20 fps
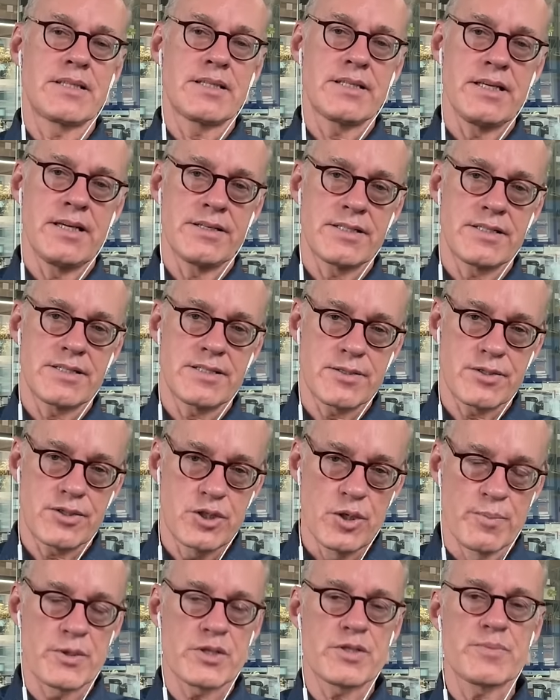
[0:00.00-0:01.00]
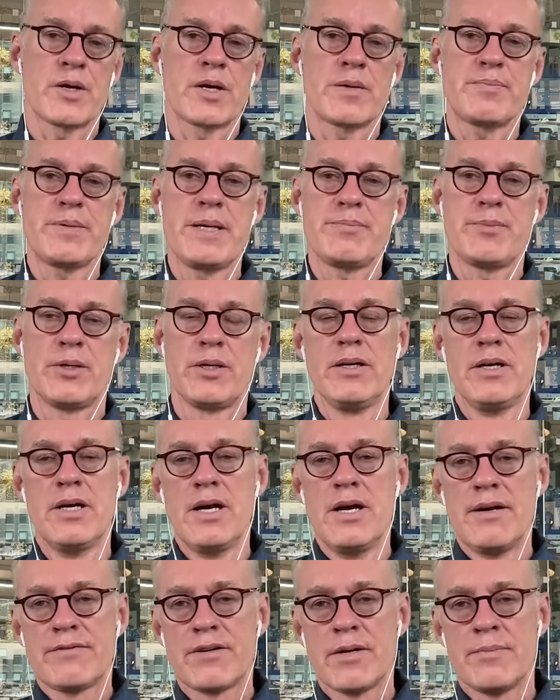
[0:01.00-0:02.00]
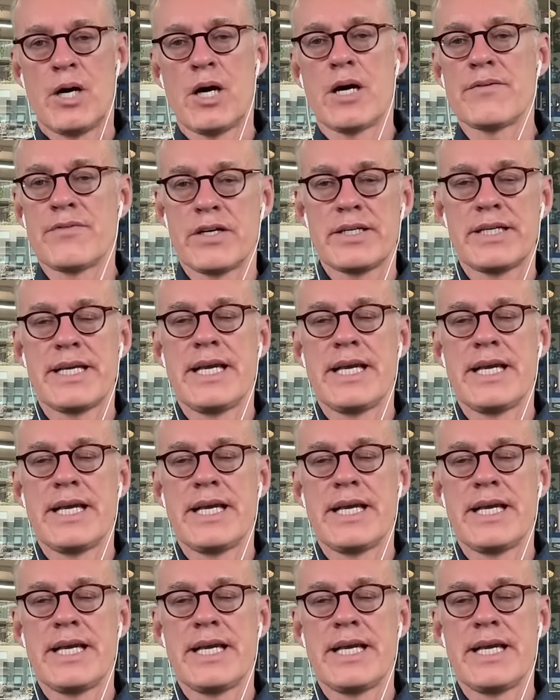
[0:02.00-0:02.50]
The super smart people from Harvard,